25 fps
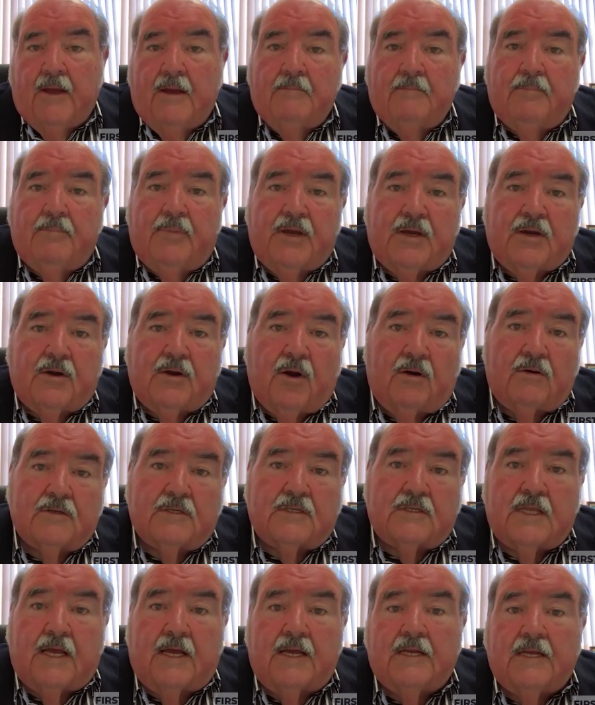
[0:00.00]

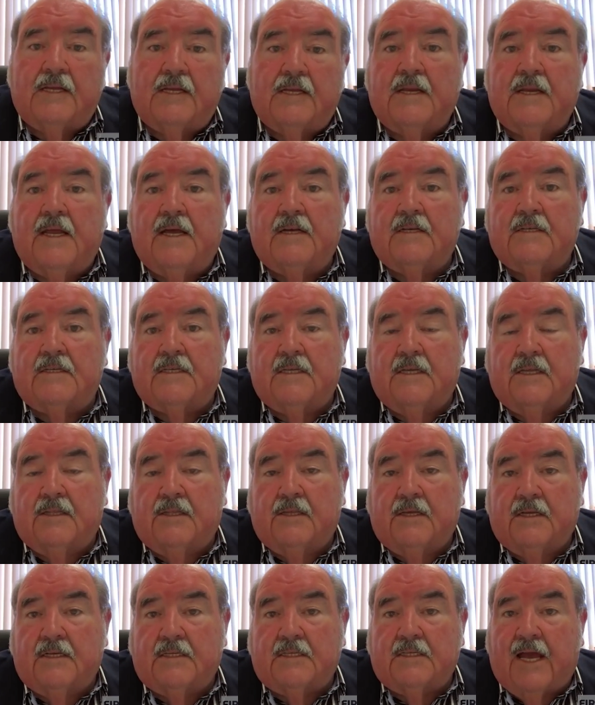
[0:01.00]
because they can now see
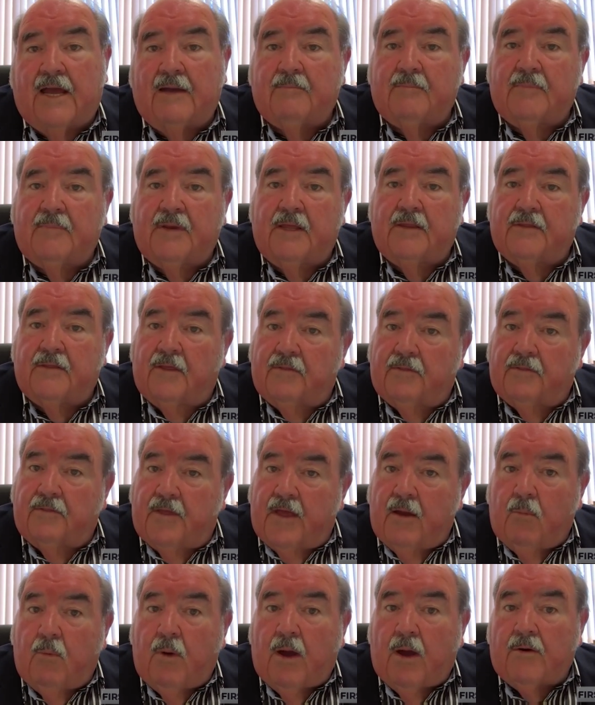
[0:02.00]
things happening that
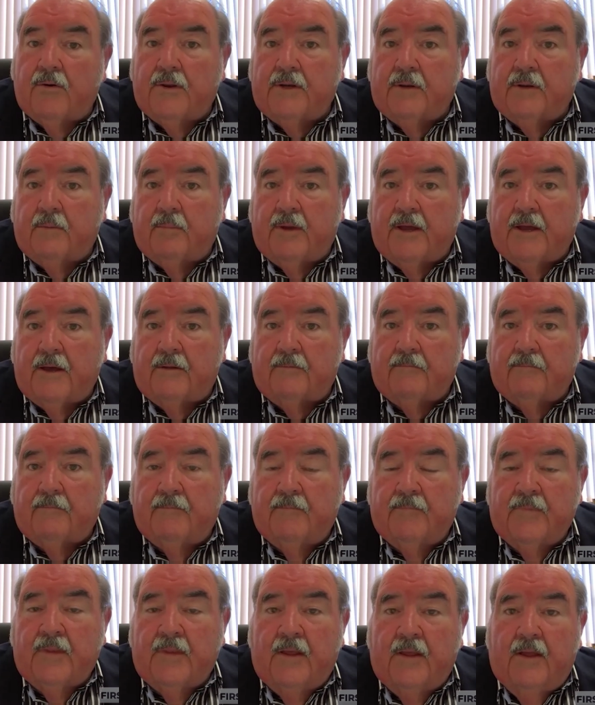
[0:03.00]
they're worried about,
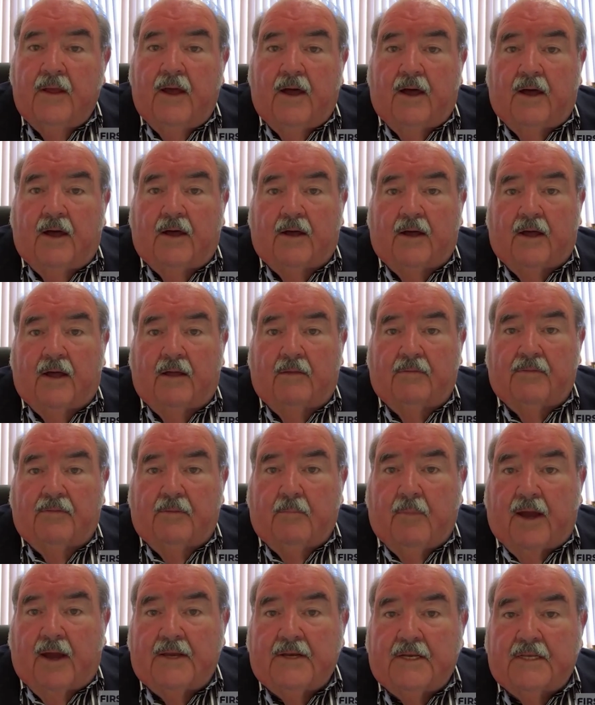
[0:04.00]
the
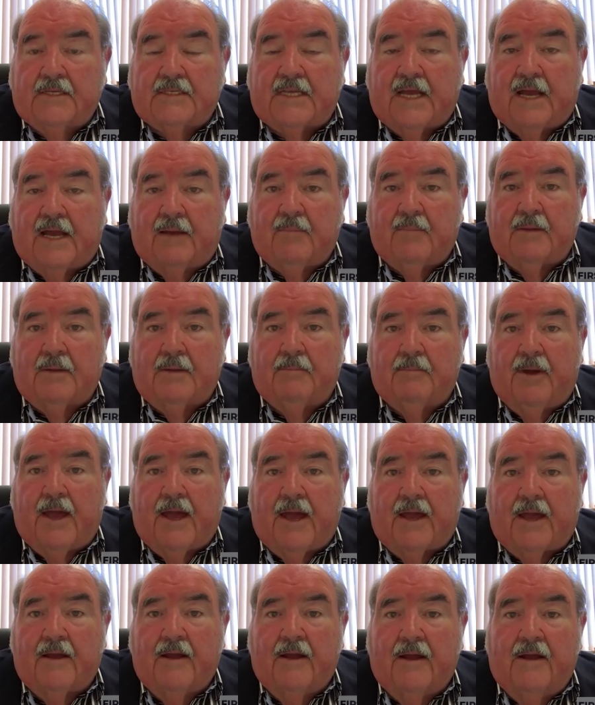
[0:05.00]
maintenance coming
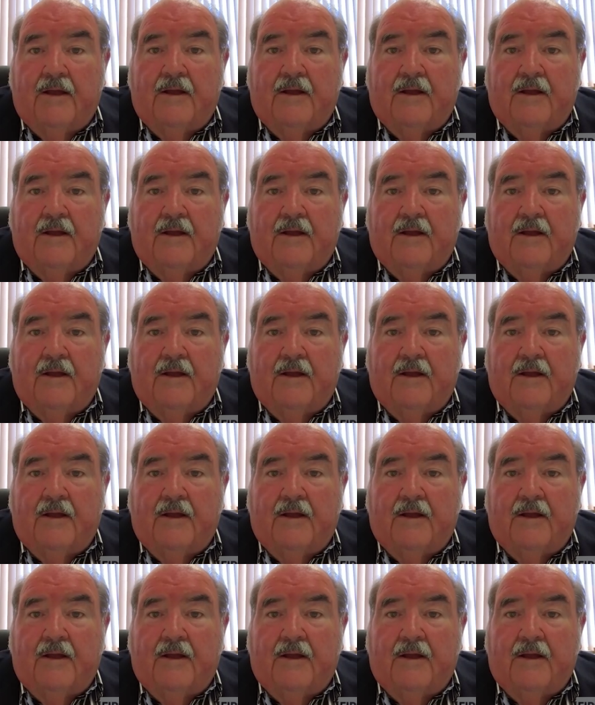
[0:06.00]
back.